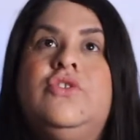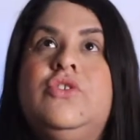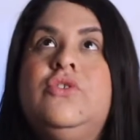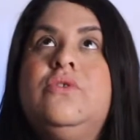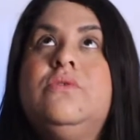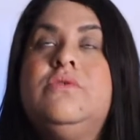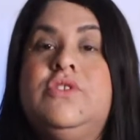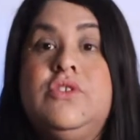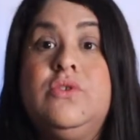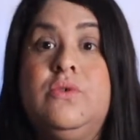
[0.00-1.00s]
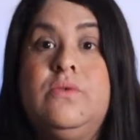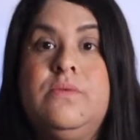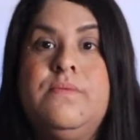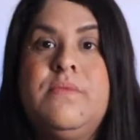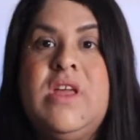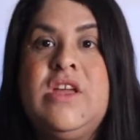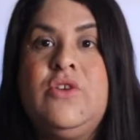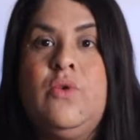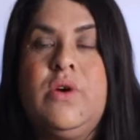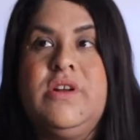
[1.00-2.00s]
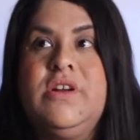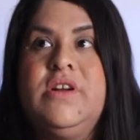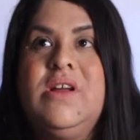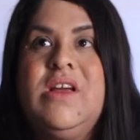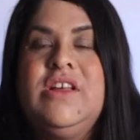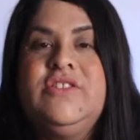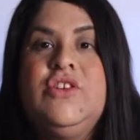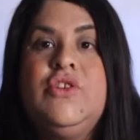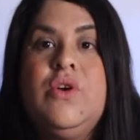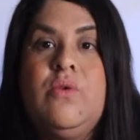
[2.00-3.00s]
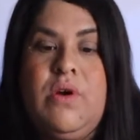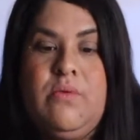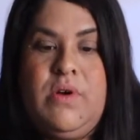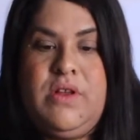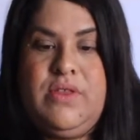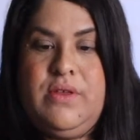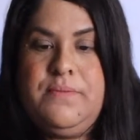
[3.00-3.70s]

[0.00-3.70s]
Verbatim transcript: to do in order to know our worth.